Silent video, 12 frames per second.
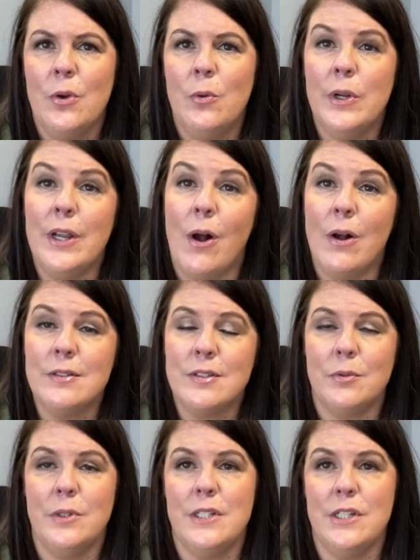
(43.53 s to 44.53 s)
We
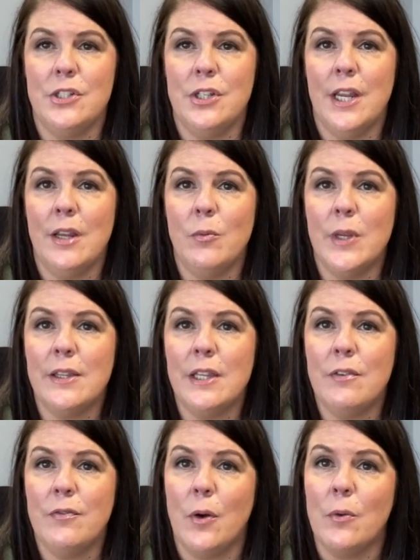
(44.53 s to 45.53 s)
also initiate
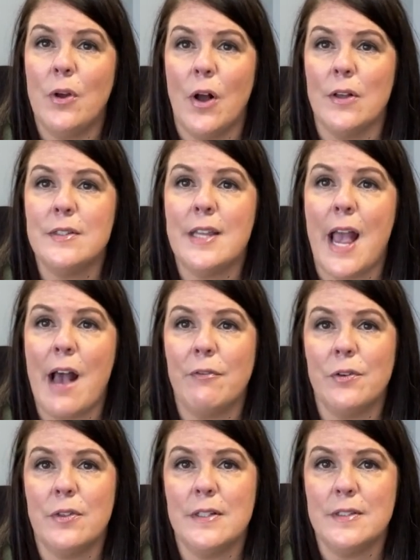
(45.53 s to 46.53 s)
weekly phone calls
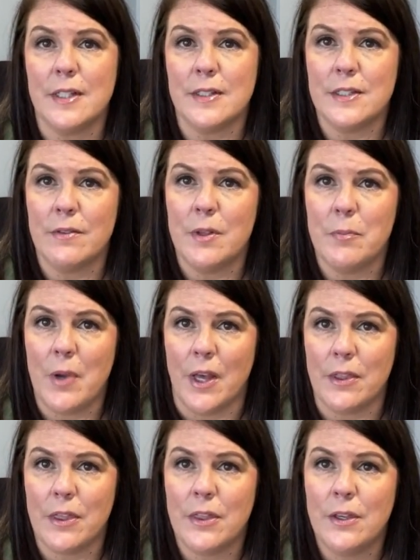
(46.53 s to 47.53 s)
after the 6th of the
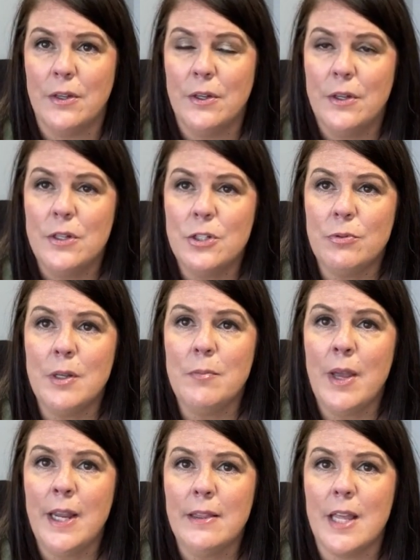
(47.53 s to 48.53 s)
month to
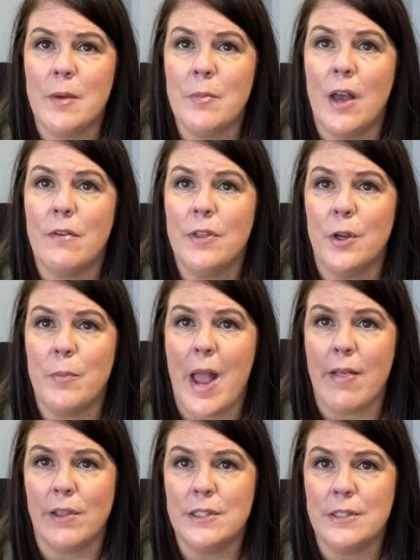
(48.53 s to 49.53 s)
remind them of their
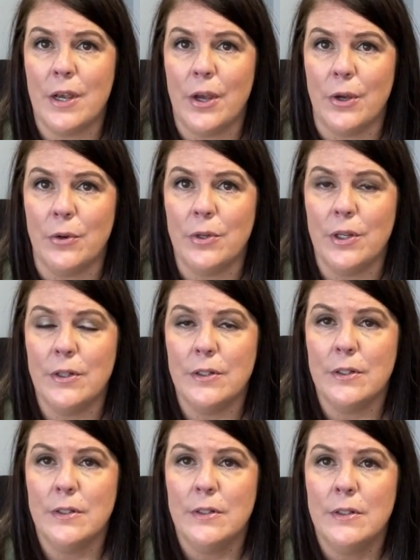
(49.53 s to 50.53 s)
balance owed.
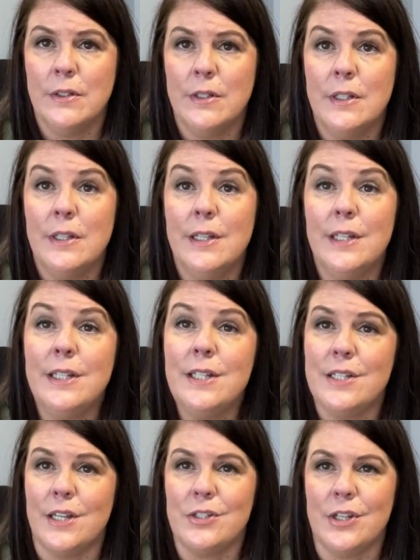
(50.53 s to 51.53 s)
In
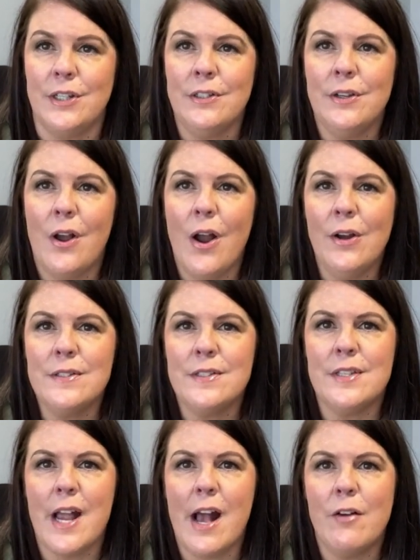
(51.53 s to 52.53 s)
addition, our
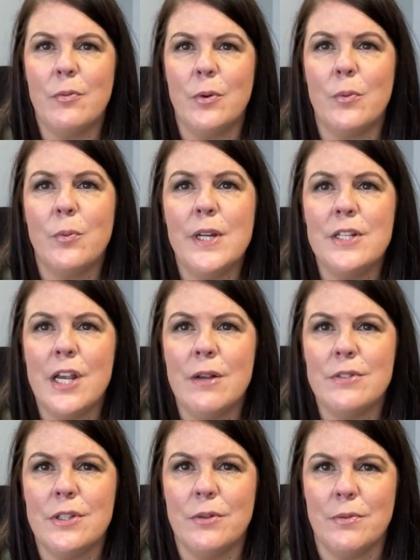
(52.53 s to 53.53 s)
staff will reach
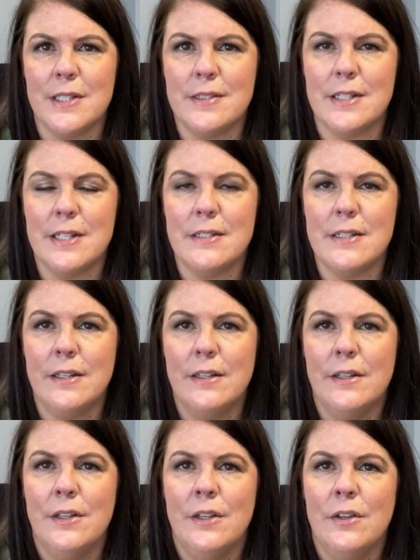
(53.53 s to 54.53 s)
out to the resident
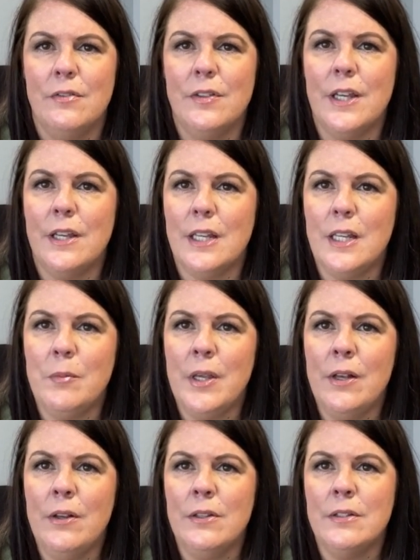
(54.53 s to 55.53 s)
via
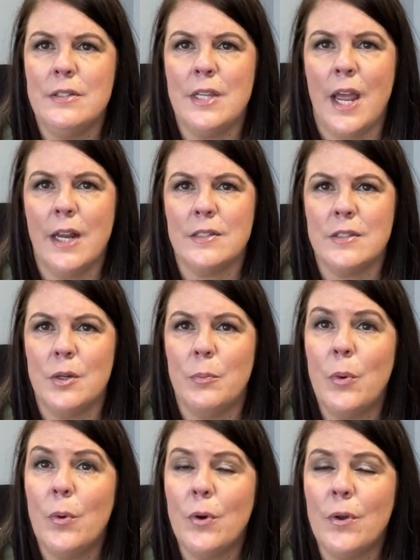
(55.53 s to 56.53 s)
email, text,
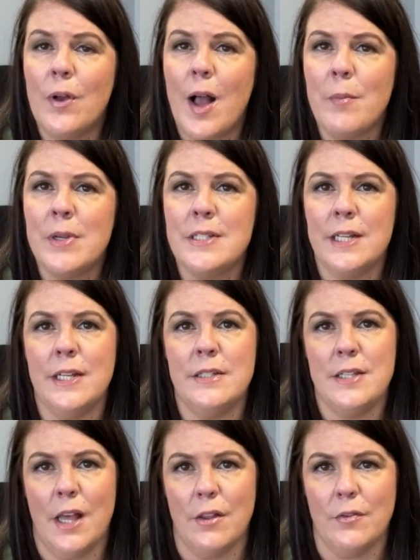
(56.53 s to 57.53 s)
portal comment,
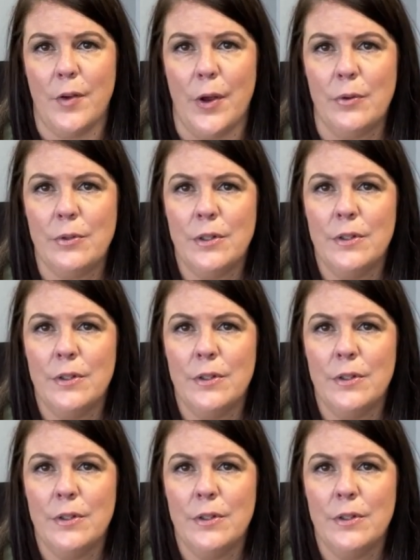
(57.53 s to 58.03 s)
and telephone